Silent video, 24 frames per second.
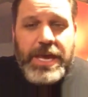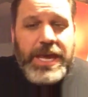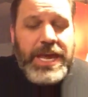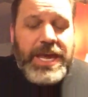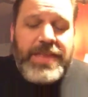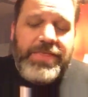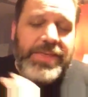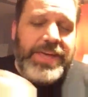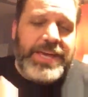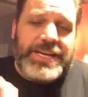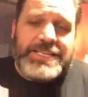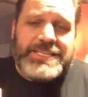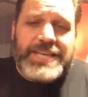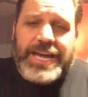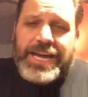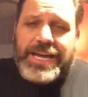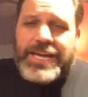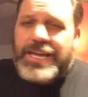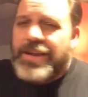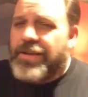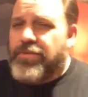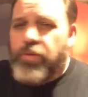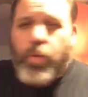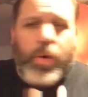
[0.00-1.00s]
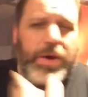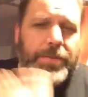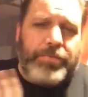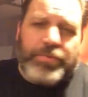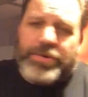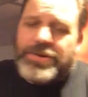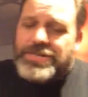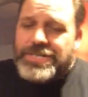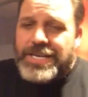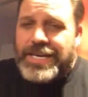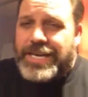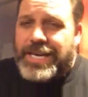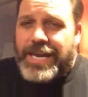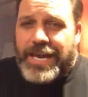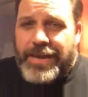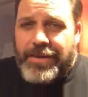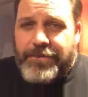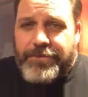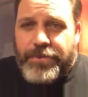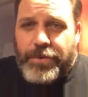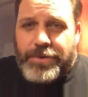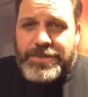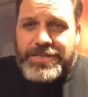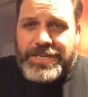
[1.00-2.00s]
In the executive, one person can't
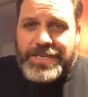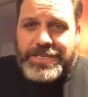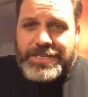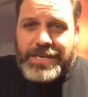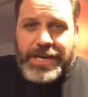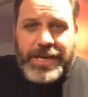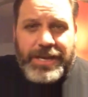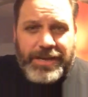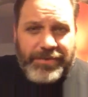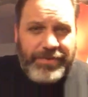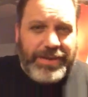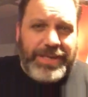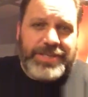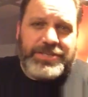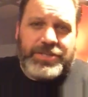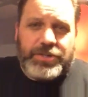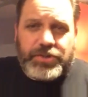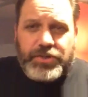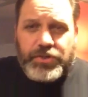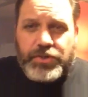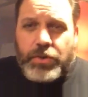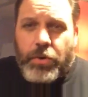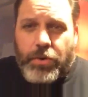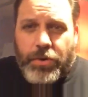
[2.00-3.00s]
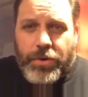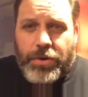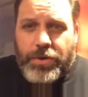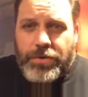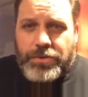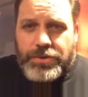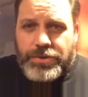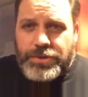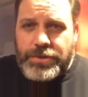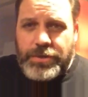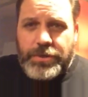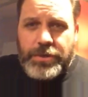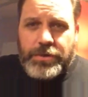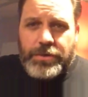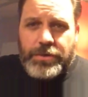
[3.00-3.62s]
influence the executive unless you're Soros